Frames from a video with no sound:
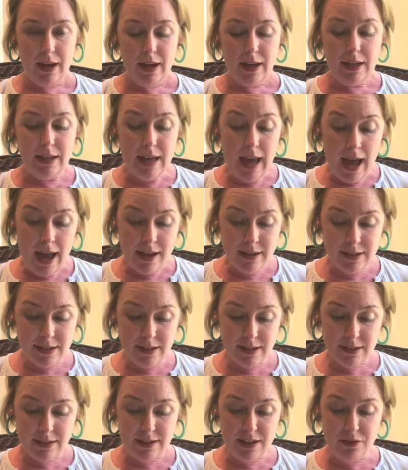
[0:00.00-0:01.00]

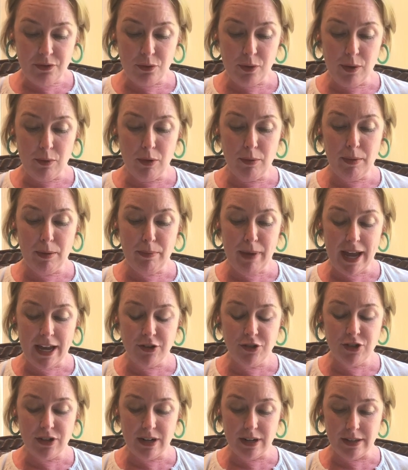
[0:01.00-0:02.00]
Yet, if we will be
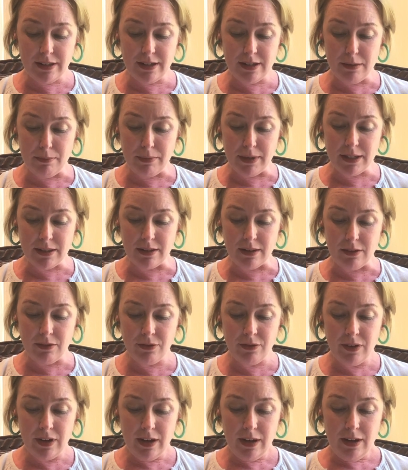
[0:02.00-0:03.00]
patient and
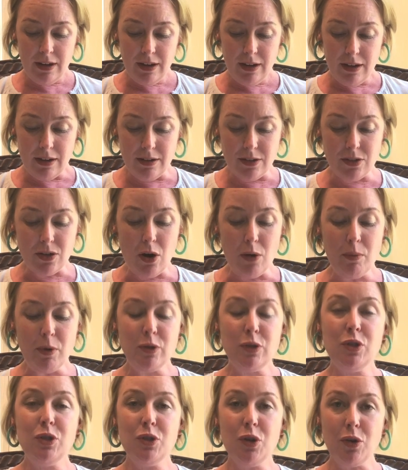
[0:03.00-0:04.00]
submissive, it is
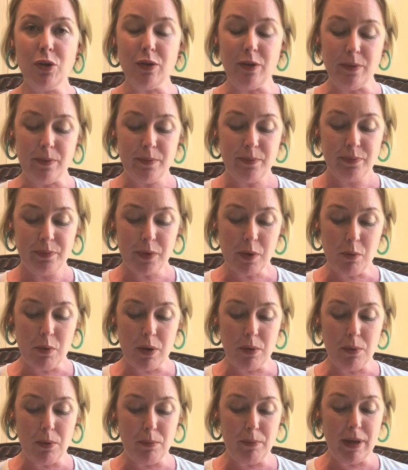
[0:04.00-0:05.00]
almost certain we
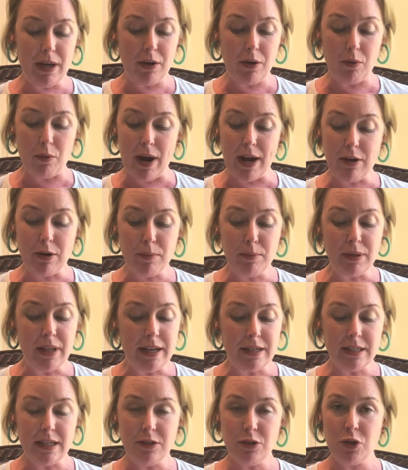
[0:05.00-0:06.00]
will be a greater
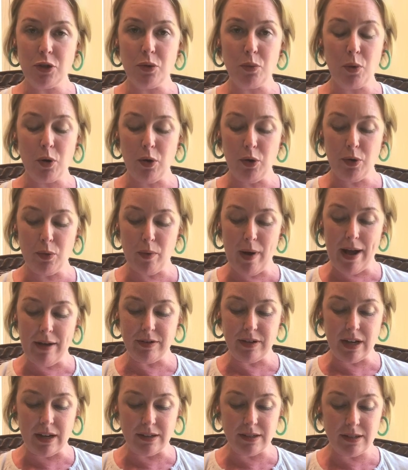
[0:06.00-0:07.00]
blessing to the world around
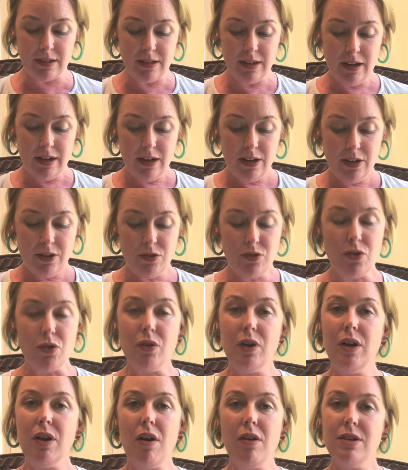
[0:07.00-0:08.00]
us
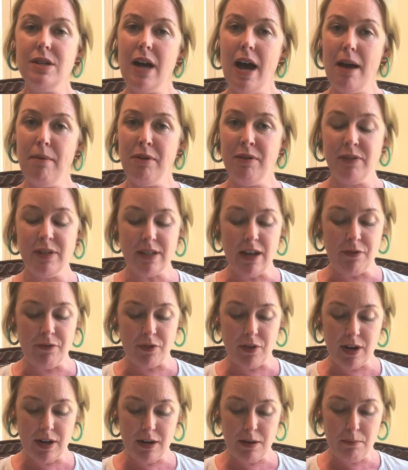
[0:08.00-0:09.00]
during our time of
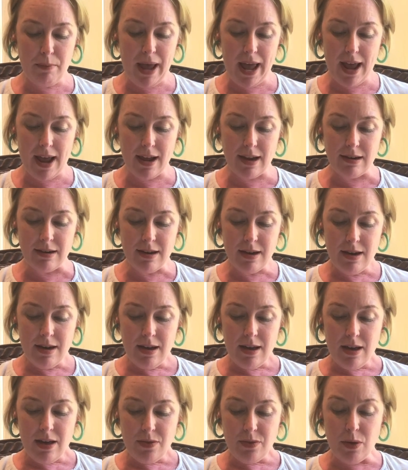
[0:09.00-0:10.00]
suffering and pain
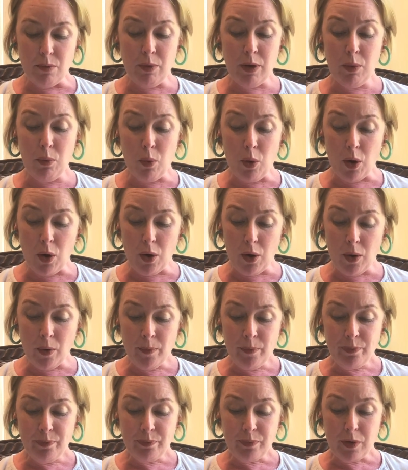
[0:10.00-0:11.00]
than we were
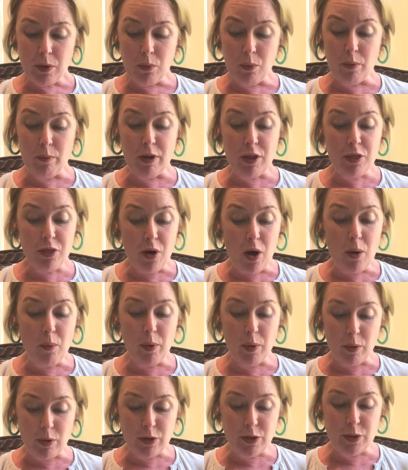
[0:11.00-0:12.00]
when we thought we
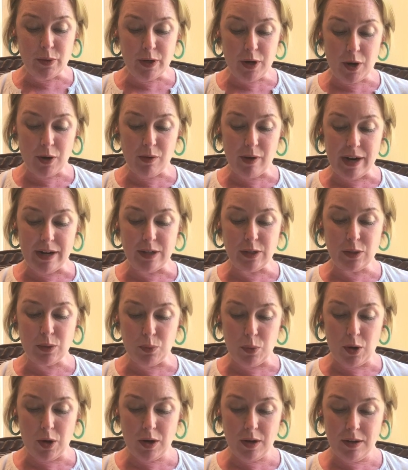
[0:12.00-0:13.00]
were doing our greatest
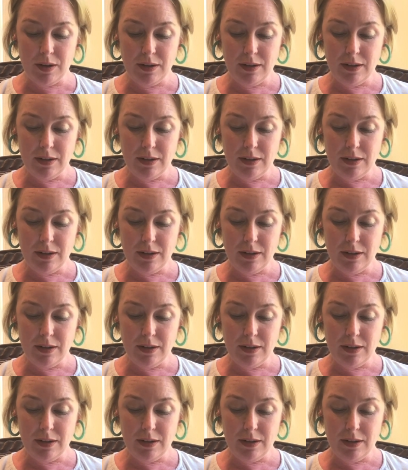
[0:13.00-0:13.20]
work.